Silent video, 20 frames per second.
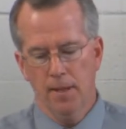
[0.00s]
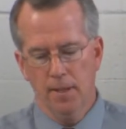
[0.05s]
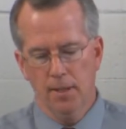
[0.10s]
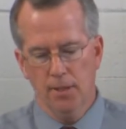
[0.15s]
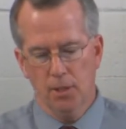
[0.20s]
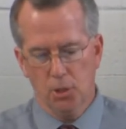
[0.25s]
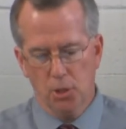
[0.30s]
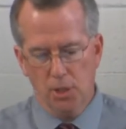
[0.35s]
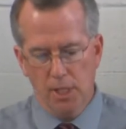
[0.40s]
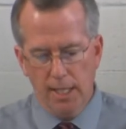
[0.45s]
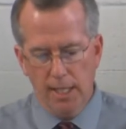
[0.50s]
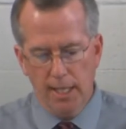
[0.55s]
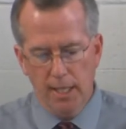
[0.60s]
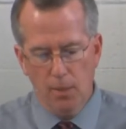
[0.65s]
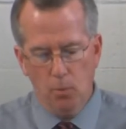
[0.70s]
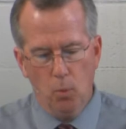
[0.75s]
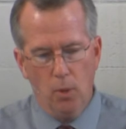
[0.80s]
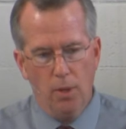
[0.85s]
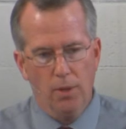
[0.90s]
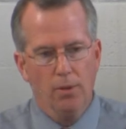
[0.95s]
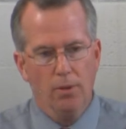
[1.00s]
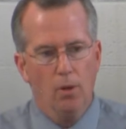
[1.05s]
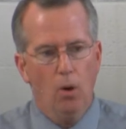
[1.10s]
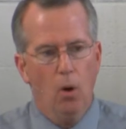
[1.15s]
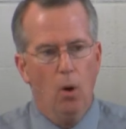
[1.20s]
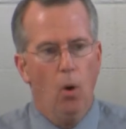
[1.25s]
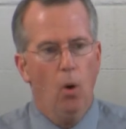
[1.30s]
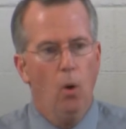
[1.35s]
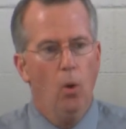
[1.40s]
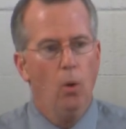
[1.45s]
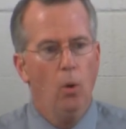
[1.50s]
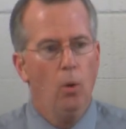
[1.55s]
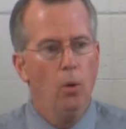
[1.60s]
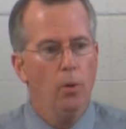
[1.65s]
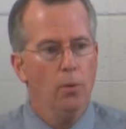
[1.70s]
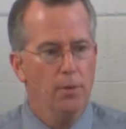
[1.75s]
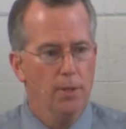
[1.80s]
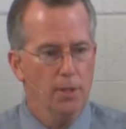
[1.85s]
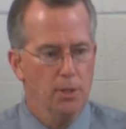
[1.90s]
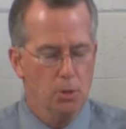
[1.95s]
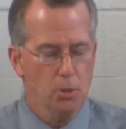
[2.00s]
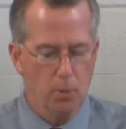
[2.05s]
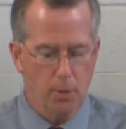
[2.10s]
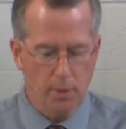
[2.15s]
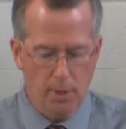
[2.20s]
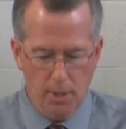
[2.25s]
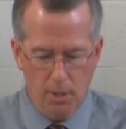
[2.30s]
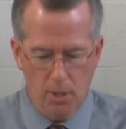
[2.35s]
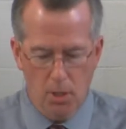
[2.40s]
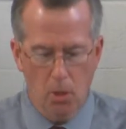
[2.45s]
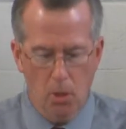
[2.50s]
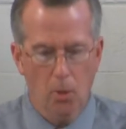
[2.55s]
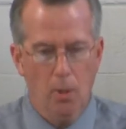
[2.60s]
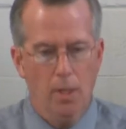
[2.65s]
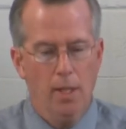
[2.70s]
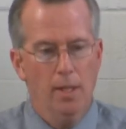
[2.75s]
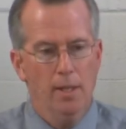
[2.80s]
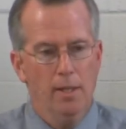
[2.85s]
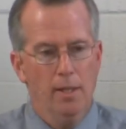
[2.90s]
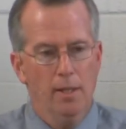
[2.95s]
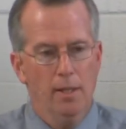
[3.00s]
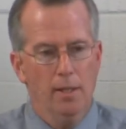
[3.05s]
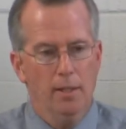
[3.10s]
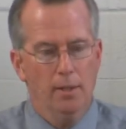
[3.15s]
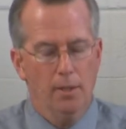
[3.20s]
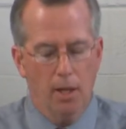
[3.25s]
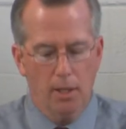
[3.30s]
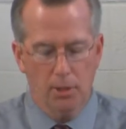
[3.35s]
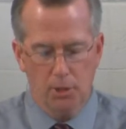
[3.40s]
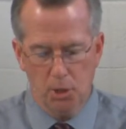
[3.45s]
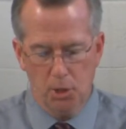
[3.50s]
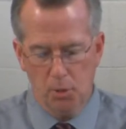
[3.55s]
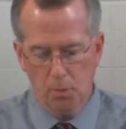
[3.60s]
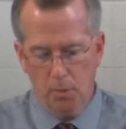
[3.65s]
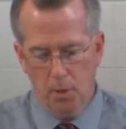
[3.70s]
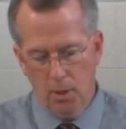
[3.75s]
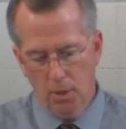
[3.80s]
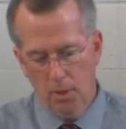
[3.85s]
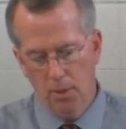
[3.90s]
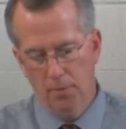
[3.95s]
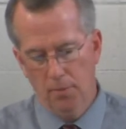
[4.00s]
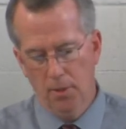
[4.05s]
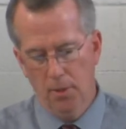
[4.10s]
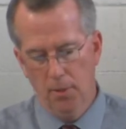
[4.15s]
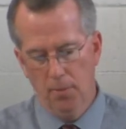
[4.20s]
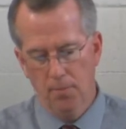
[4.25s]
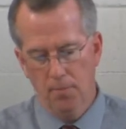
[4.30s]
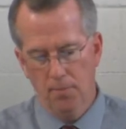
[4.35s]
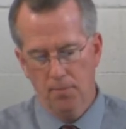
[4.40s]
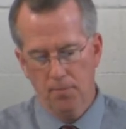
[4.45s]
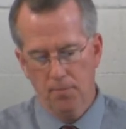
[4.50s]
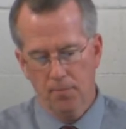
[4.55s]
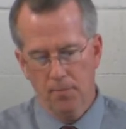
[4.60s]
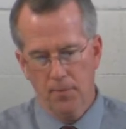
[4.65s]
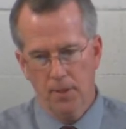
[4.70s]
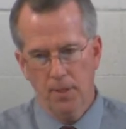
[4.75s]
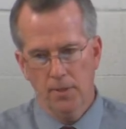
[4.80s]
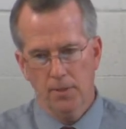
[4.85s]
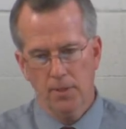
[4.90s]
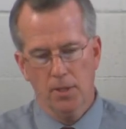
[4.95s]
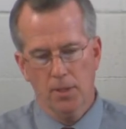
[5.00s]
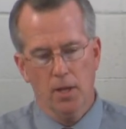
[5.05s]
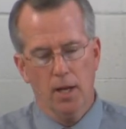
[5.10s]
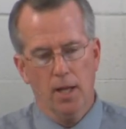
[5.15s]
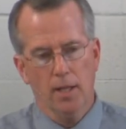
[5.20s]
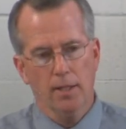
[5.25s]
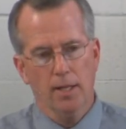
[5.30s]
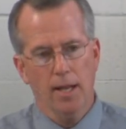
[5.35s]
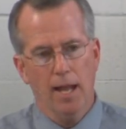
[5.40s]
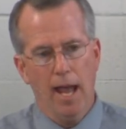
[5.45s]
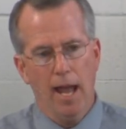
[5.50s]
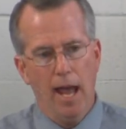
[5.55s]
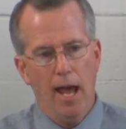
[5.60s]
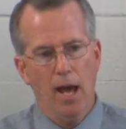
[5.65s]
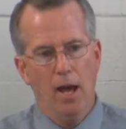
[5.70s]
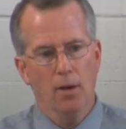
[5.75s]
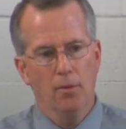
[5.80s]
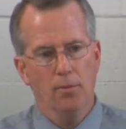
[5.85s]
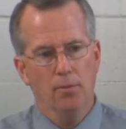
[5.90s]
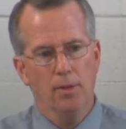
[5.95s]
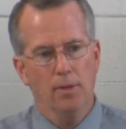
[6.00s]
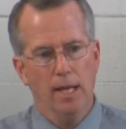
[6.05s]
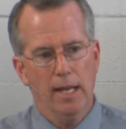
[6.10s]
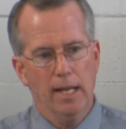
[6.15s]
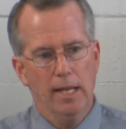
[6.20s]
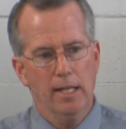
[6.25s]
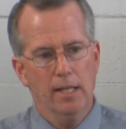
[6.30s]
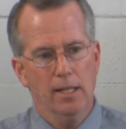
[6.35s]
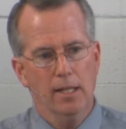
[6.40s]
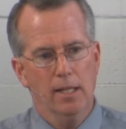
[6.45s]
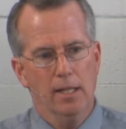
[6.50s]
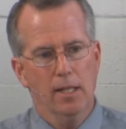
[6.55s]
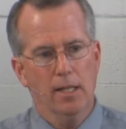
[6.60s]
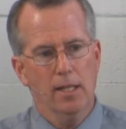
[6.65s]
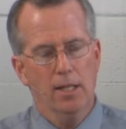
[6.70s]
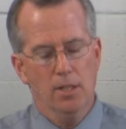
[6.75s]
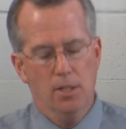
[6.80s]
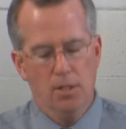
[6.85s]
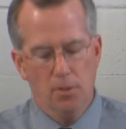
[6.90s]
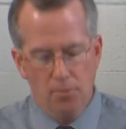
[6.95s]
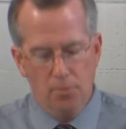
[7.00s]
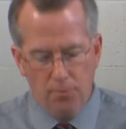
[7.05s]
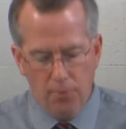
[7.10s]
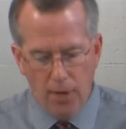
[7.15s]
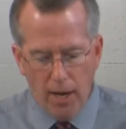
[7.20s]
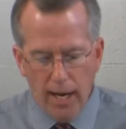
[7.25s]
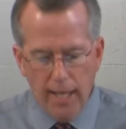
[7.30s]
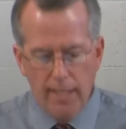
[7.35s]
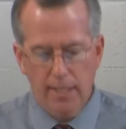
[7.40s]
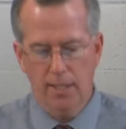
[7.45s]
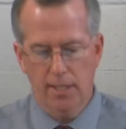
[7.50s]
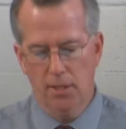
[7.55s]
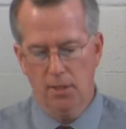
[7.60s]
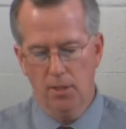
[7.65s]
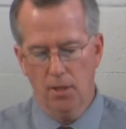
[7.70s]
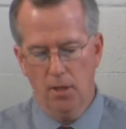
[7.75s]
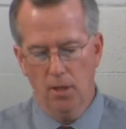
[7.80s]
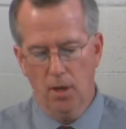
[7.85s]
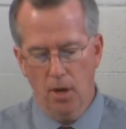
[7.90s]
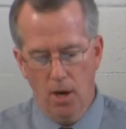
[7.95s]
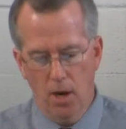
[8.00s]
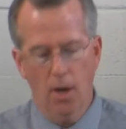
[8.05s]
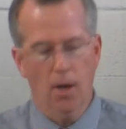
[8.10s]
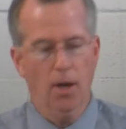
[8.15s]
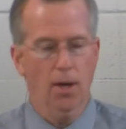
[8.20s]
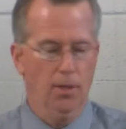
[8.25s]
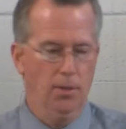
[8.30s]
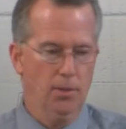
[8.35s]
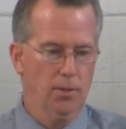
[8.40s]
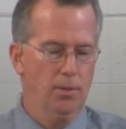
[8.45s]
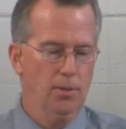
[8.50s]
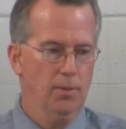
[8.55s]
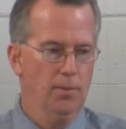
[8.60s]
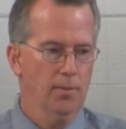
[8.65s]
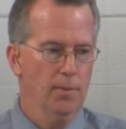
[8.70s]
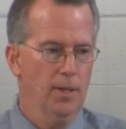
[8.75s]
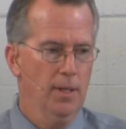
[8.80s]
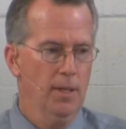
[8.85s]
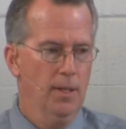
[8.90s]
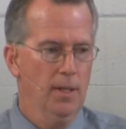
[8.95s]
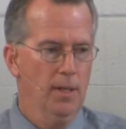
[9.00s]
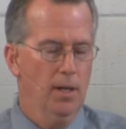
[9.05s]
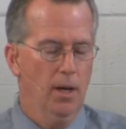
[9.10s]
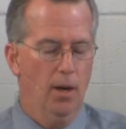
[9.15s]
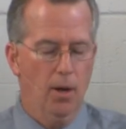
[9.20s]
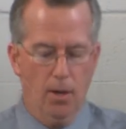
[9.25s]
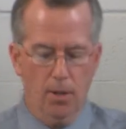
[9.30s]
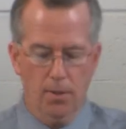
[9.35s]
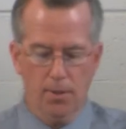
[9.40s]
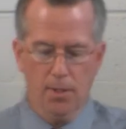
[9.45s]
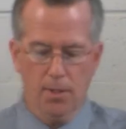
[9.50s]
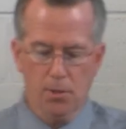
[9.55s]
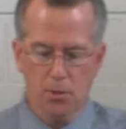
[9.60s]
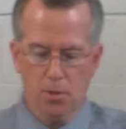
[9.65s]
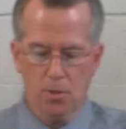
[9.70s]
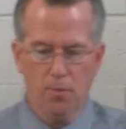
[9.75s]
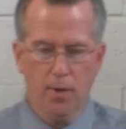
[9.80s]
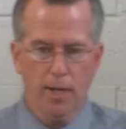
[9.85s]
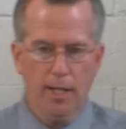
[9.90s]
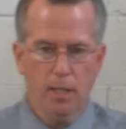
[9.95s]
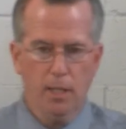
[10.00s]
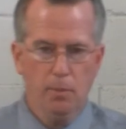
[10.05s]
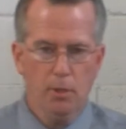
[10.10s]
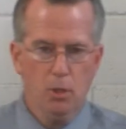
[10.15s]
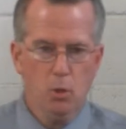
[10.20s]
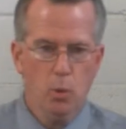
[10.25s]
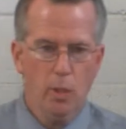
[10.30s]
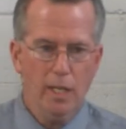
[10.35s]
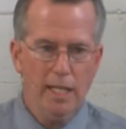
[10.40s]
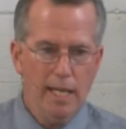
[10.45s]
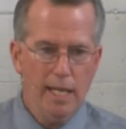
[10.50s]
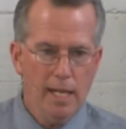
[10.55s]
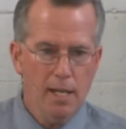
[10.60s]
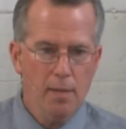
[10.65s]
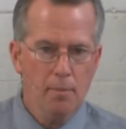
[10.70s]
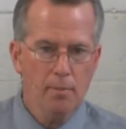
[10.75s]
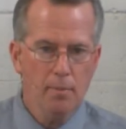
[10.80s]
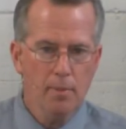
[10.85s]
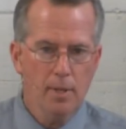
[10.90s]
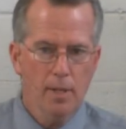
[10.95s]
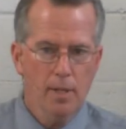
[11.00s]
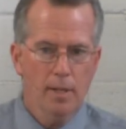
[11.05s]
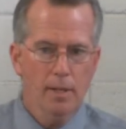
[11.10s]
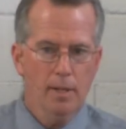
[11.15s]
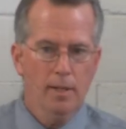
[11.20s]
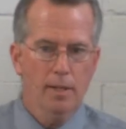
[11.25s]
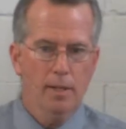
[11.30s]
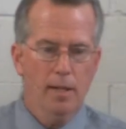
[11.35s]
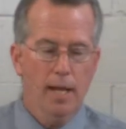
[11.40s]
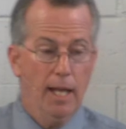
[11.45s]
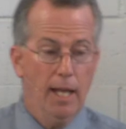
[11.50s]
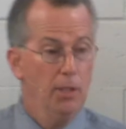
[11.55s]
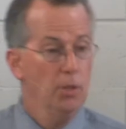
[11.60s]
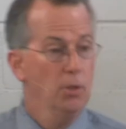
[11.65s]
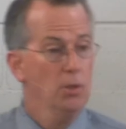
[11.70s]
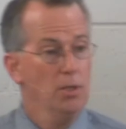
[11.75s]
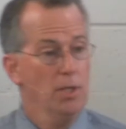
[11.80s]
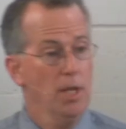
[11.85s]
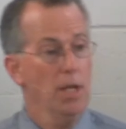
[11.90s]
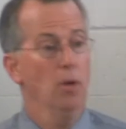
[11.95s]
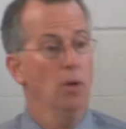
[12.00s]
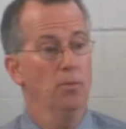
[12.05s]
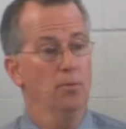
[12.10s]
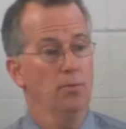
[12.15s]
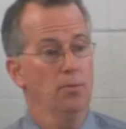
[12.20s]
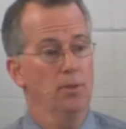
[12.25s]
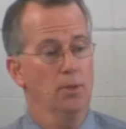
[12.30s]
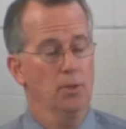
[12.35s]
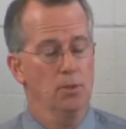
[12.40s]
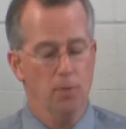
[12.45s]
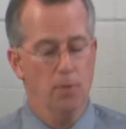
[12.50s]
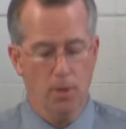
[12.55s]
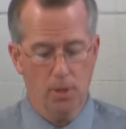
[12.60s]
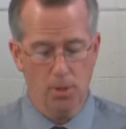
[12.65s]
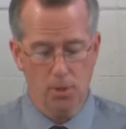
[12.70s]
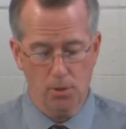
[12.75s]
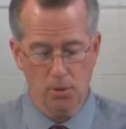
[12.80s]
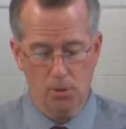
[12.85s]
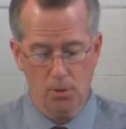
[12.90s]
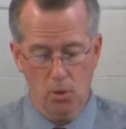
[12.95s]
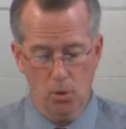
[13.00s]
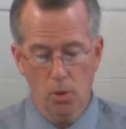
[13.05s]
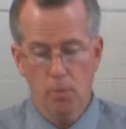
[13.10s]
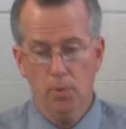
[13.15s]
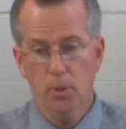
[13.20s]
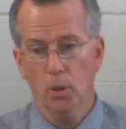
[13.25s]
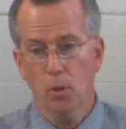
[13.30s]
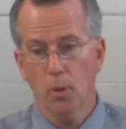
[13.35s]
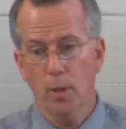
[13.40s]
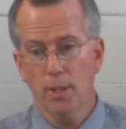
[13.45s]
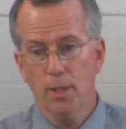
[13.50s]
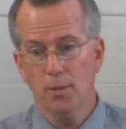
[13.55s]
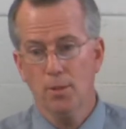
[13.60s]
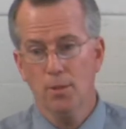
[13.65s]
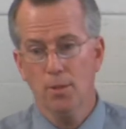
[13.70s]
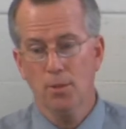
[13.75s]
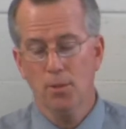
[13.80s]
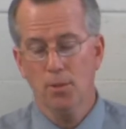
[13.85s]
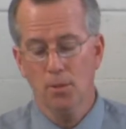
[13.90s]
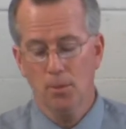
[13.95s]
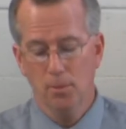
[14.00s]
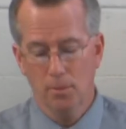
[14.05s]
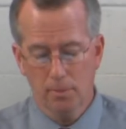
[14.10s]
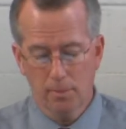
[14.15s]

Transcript: To seek him with all that is within you, not just part of you. To not have a divided heart, a heart that is divided between him and yourself, as far as whom you're going to